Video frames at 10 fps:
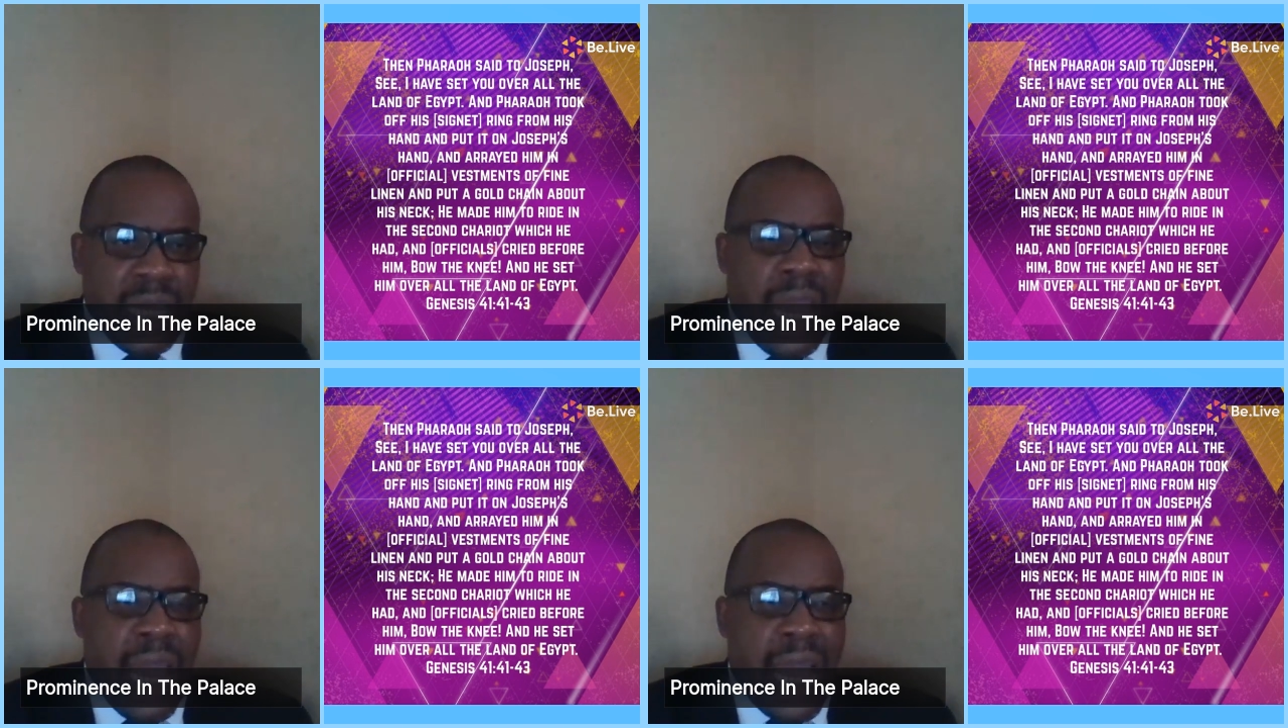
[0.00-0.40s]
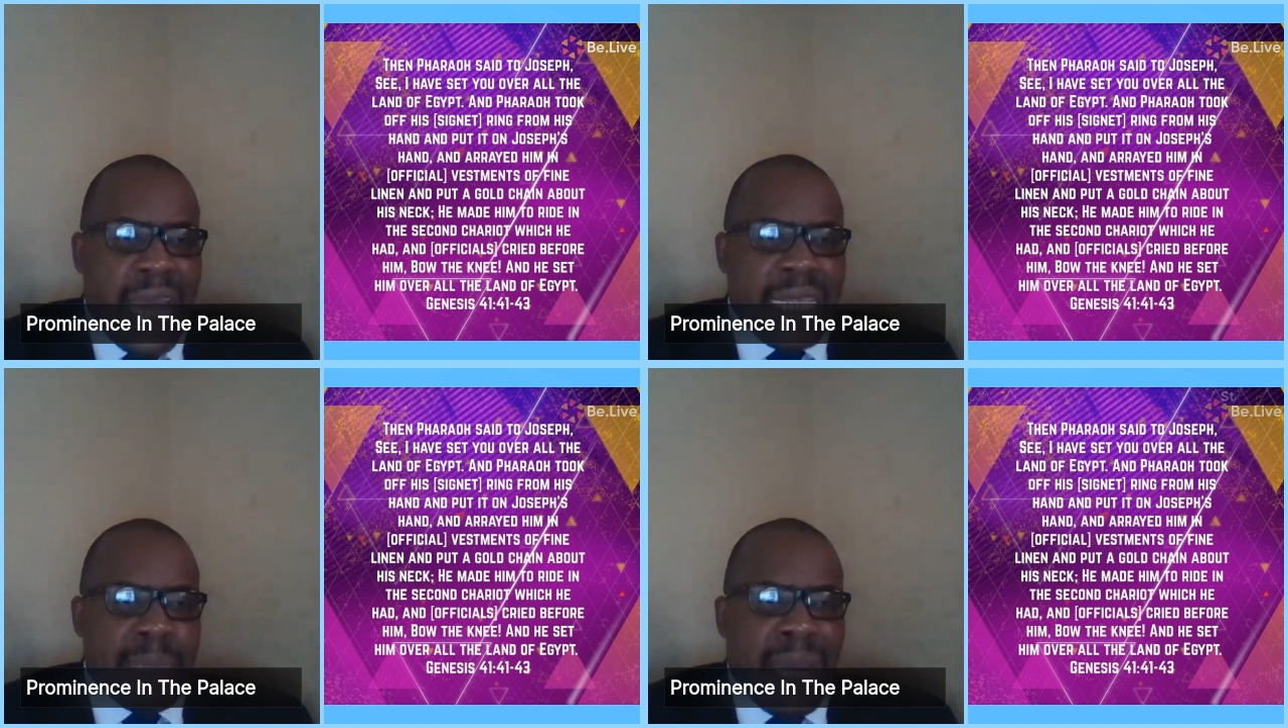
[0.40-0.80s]
And
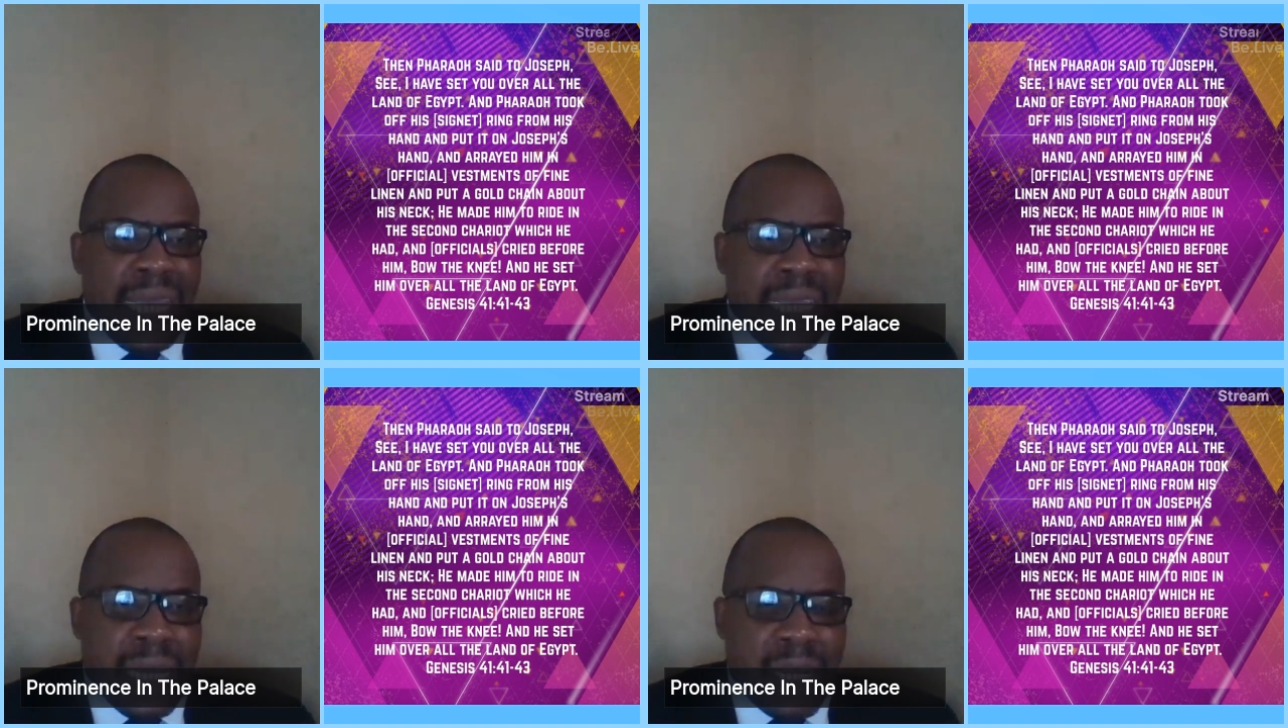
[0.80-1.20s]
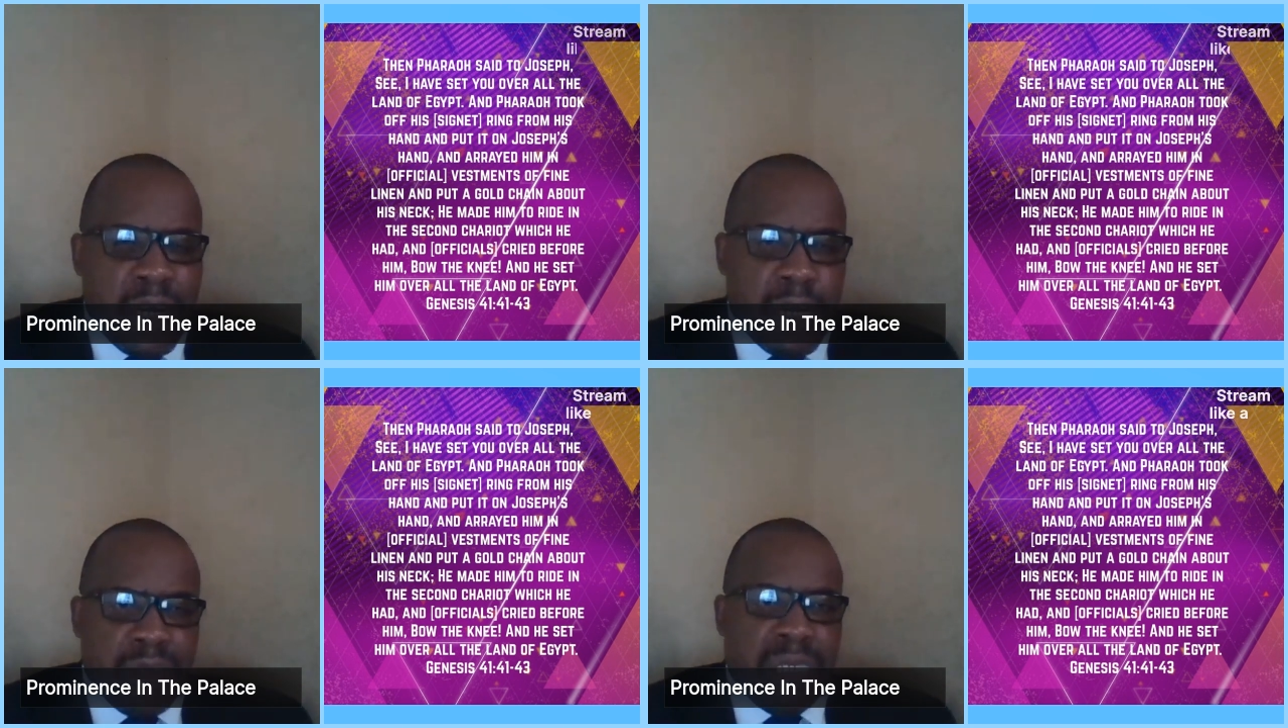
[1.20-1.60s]
my
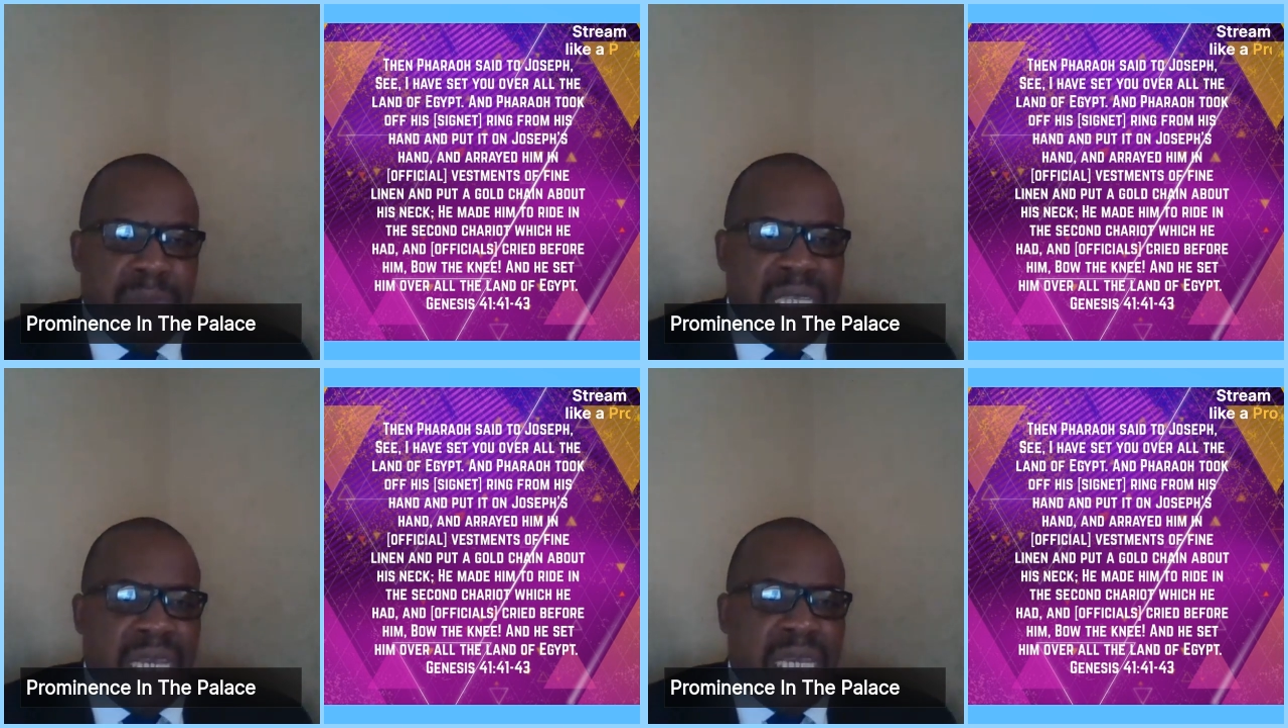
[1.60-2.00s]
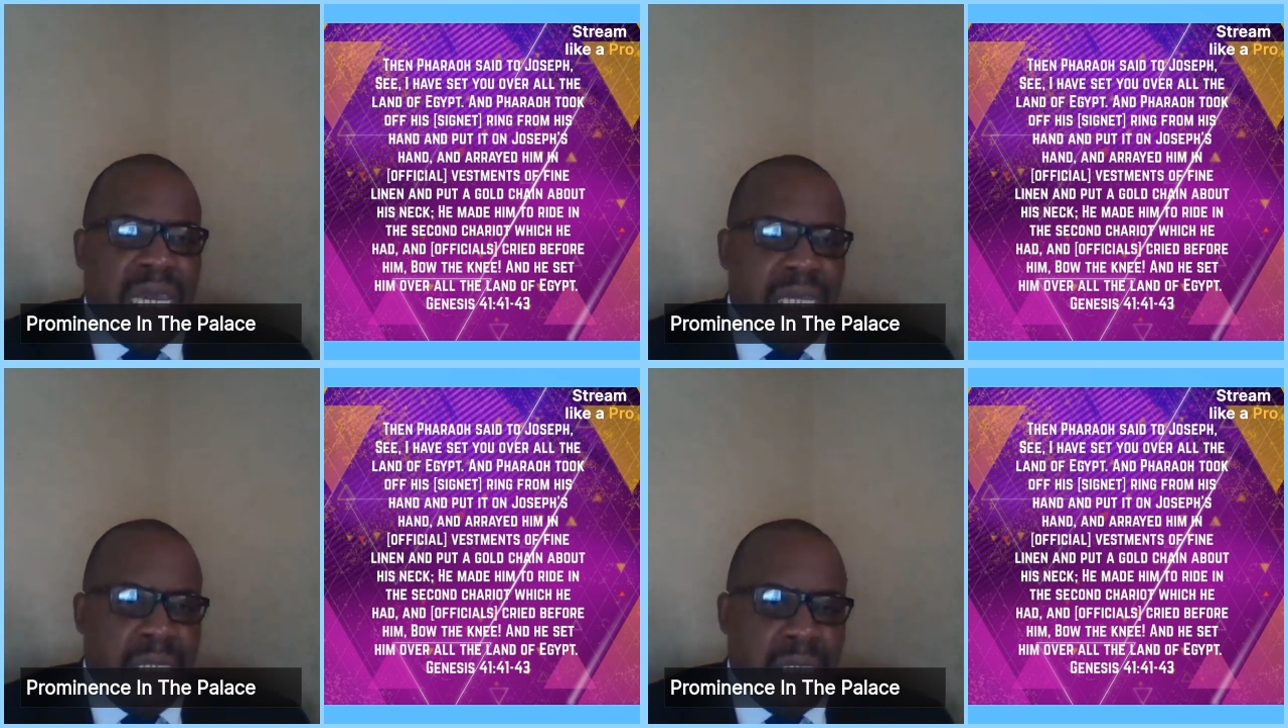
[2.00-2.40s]
encouragement again to
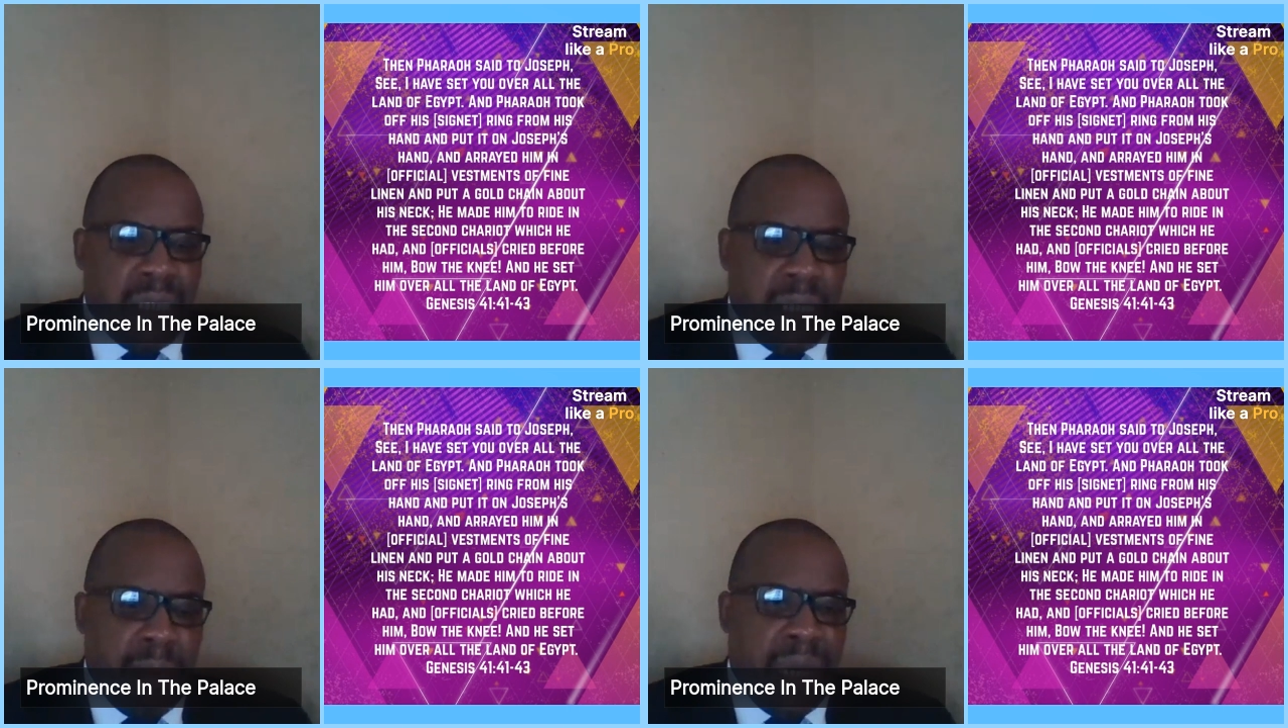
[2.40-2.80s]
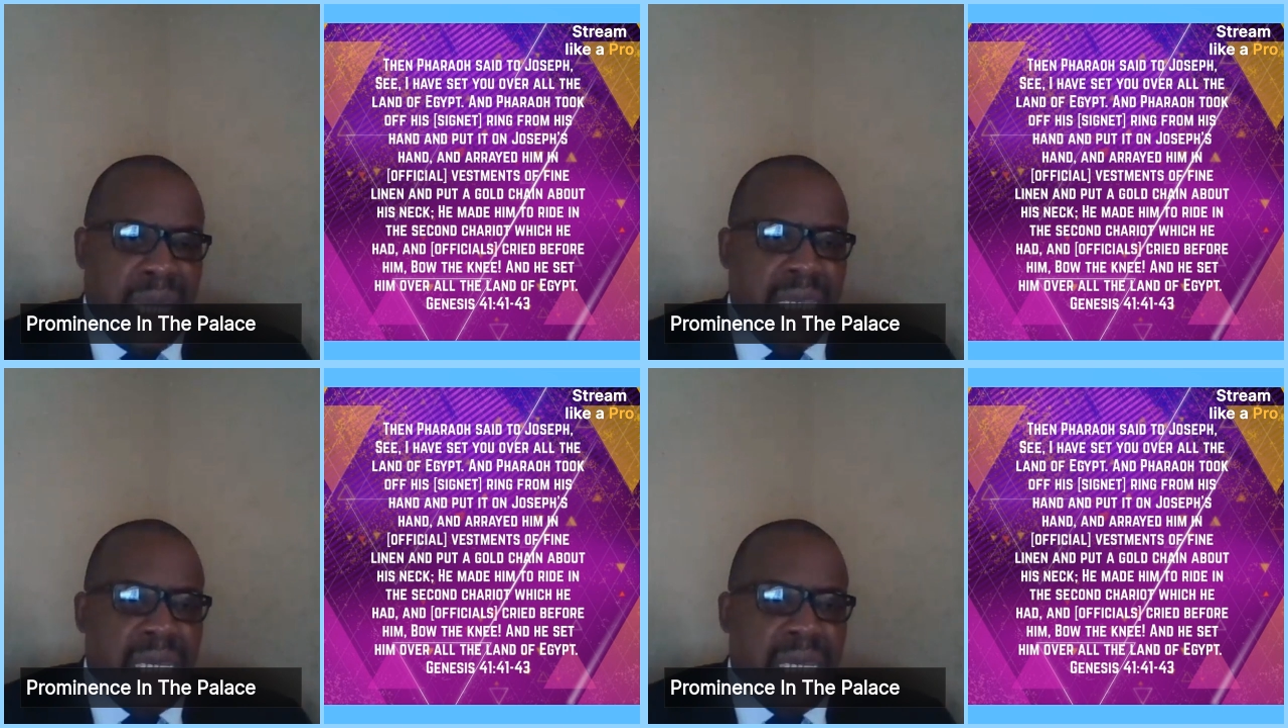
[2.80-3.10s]
somebody